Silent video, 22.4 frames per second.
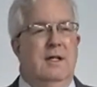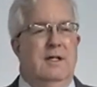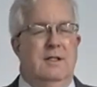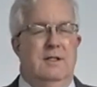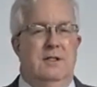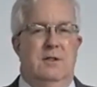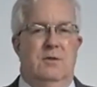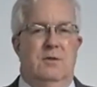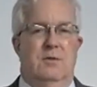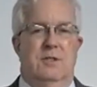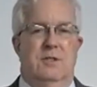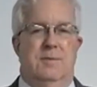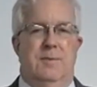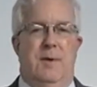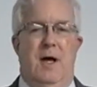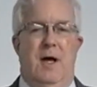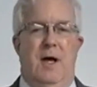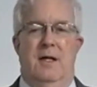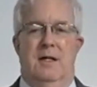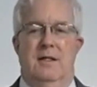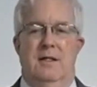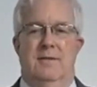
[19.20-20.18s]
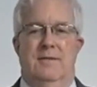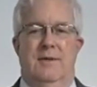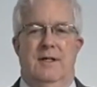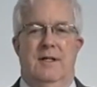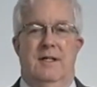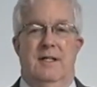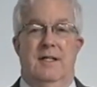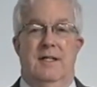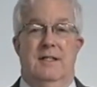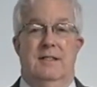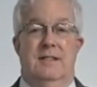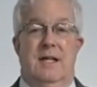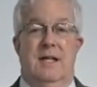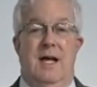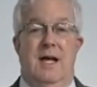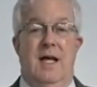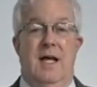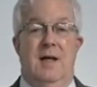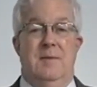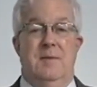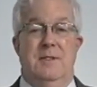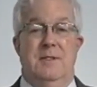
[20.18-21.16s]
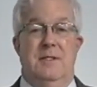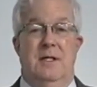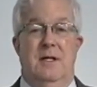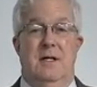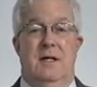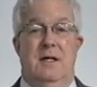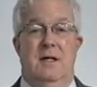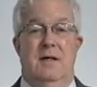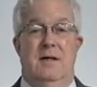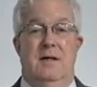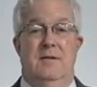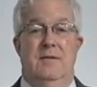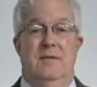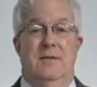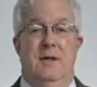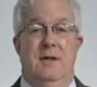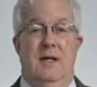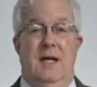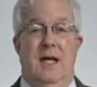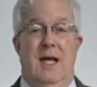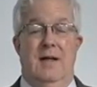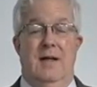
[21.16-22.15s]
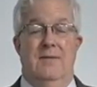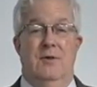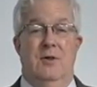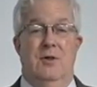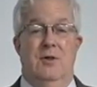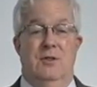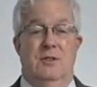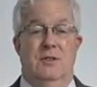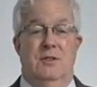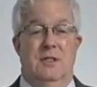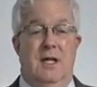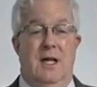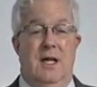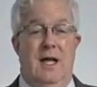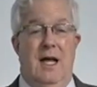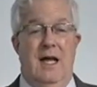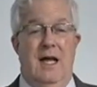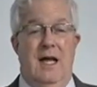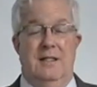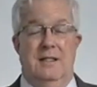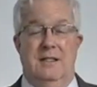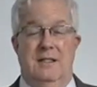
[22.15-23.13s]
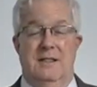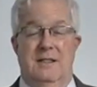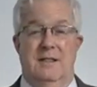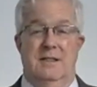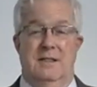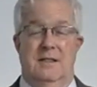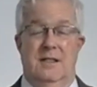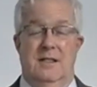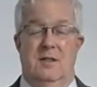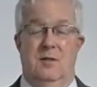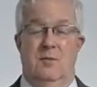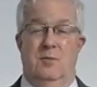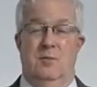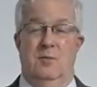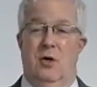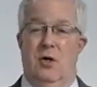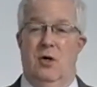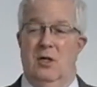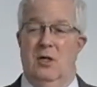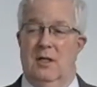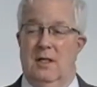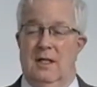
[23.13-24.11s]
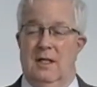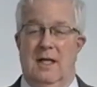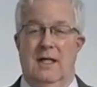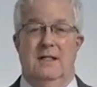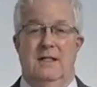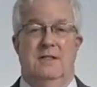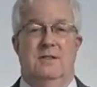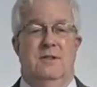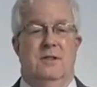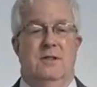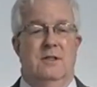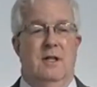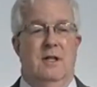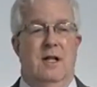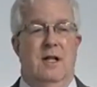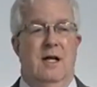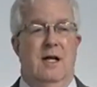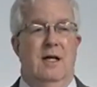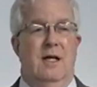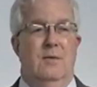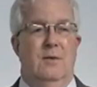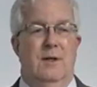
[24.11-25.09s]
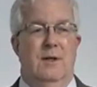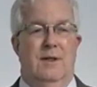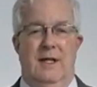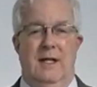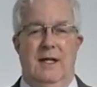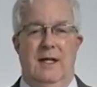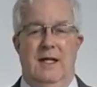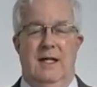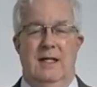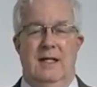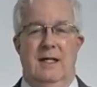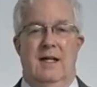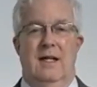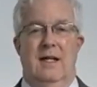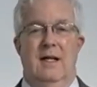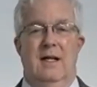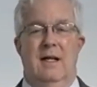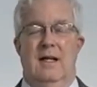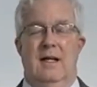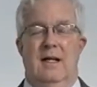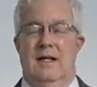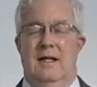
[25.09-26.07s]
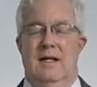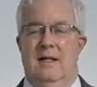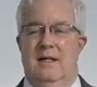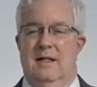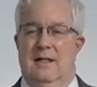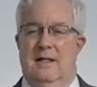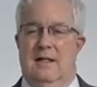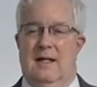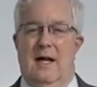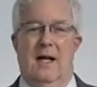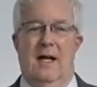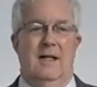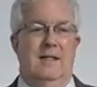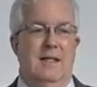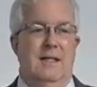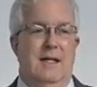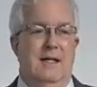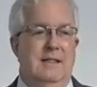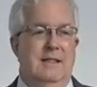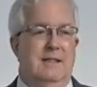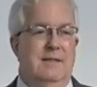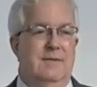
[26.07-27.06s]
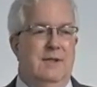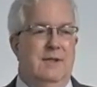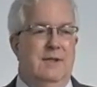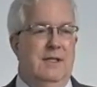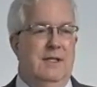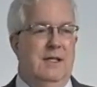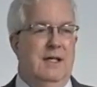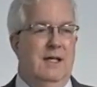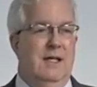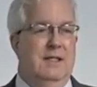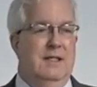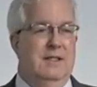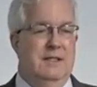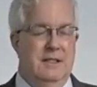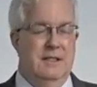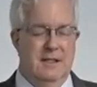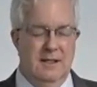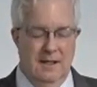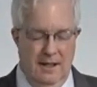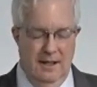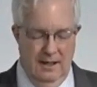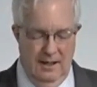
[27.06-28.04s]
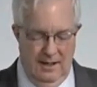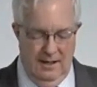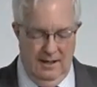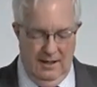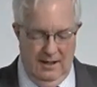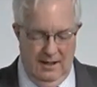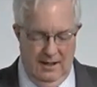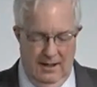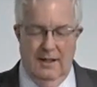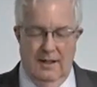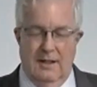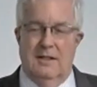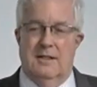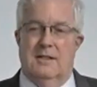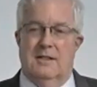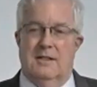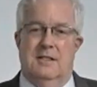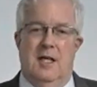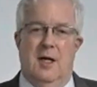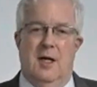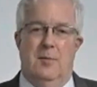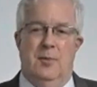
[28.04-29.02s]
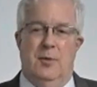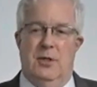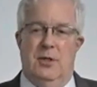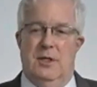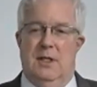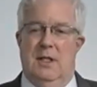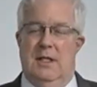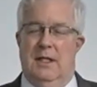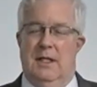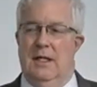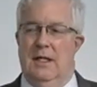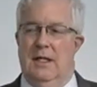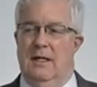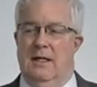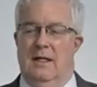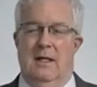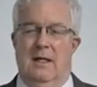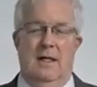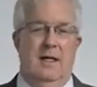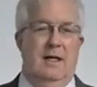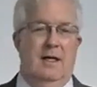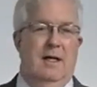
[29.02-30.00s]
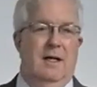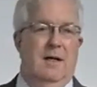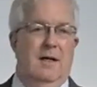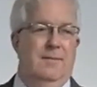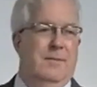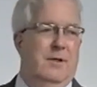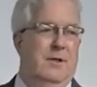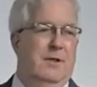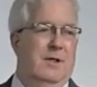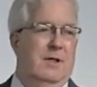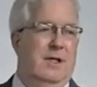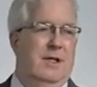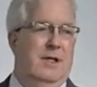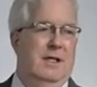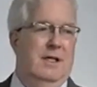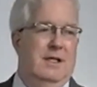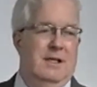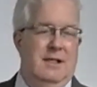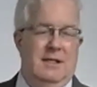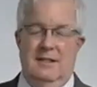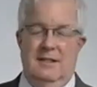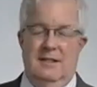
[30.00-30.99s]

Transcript: to respond to various types of adverse actions that are brought against your client within the context of litigation. Separately and